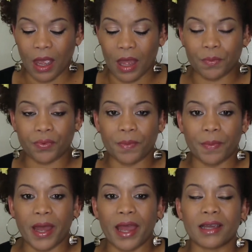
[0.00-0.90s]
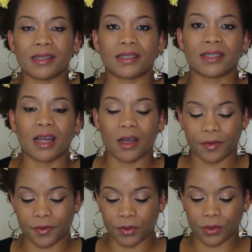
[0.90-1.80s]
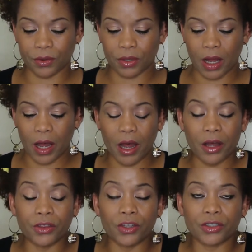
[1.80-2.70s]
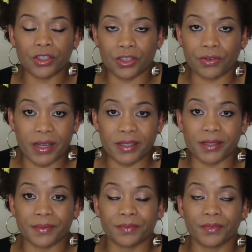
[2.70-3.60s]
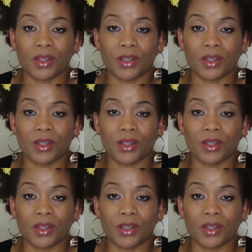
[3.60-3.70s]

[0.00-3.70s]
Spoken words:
and prepare itself for another stress.